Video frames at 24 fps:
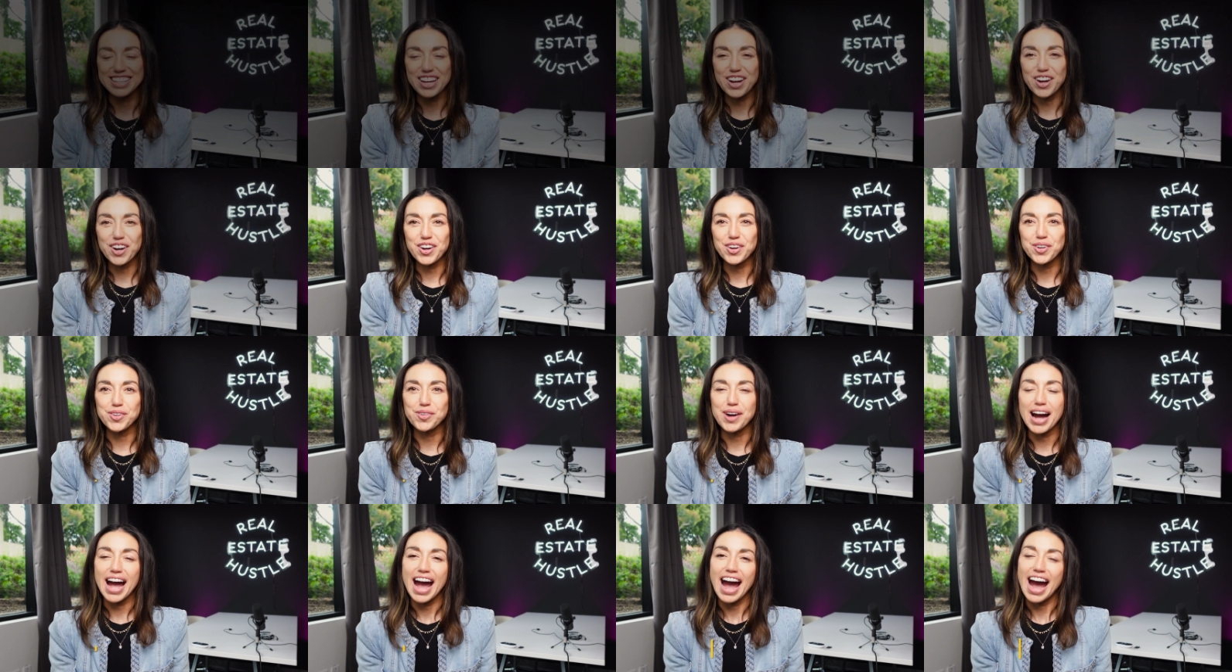
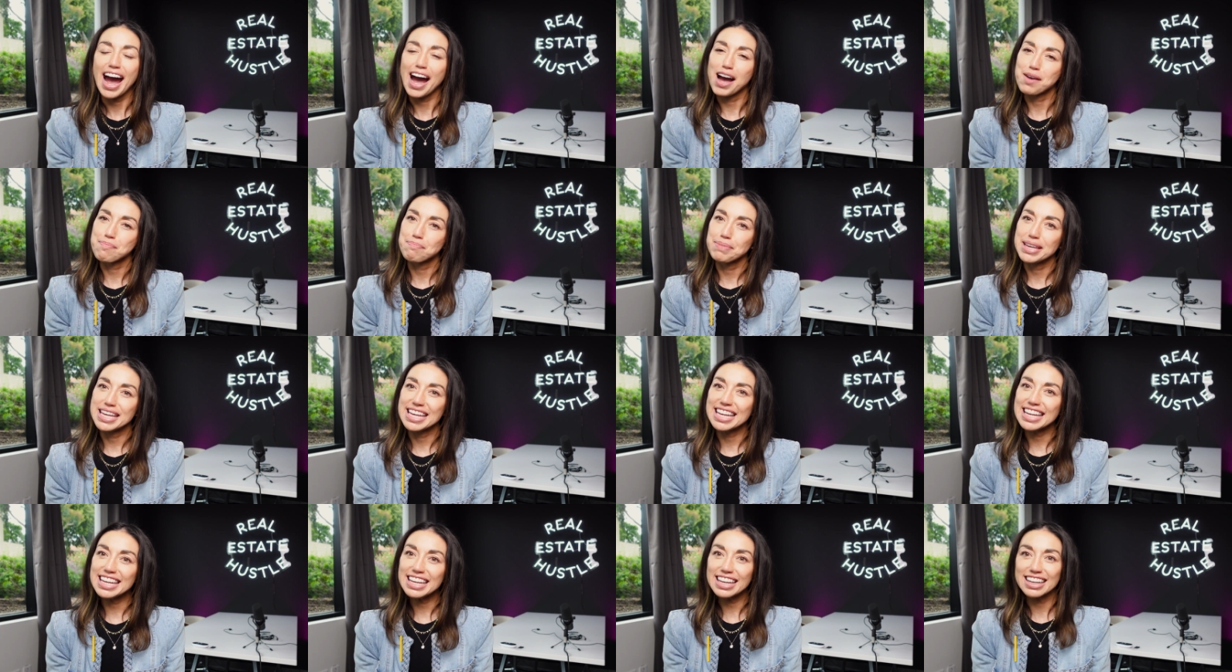So
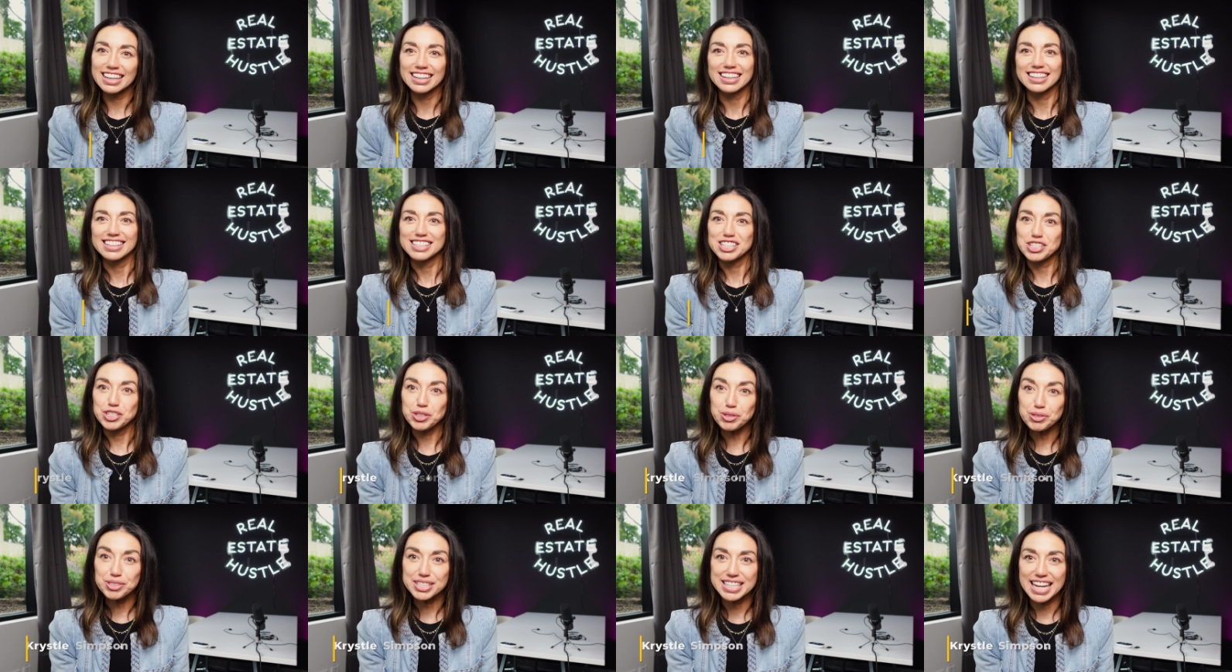happy
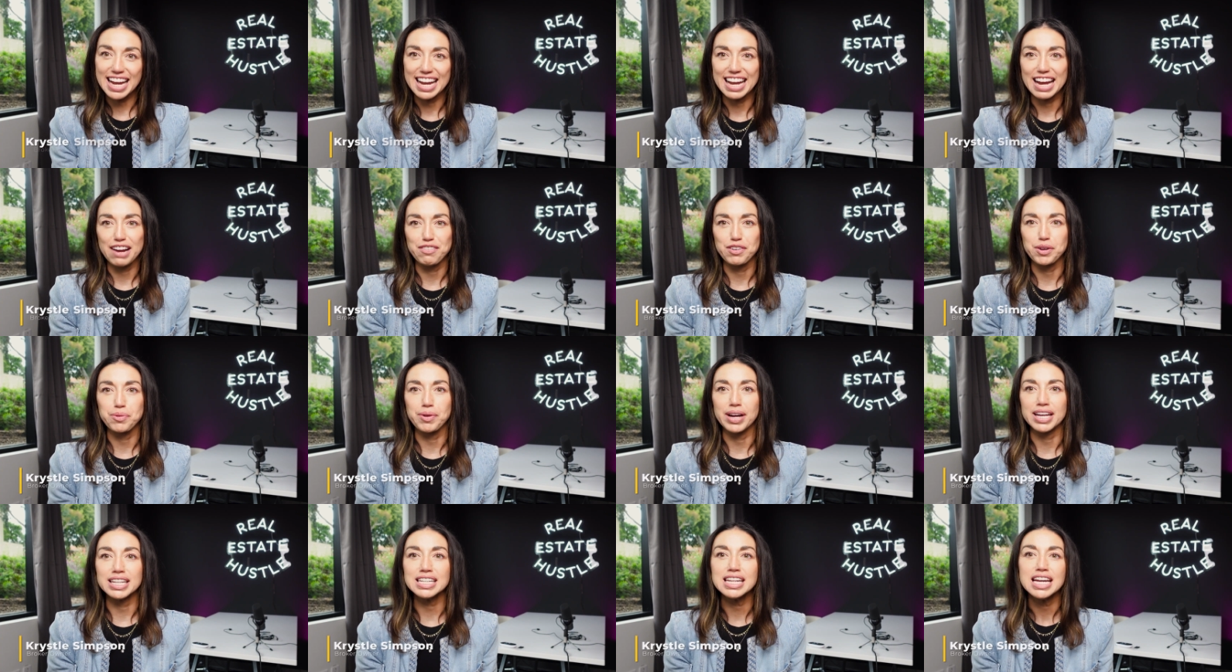Tuesday,
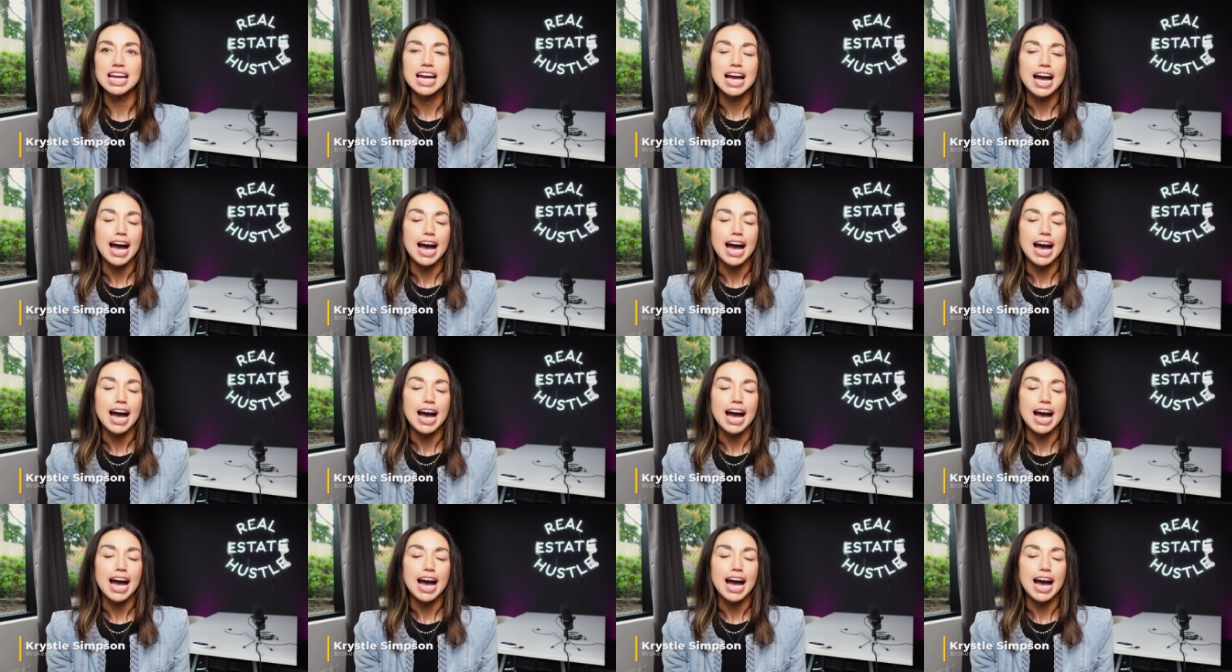everyone.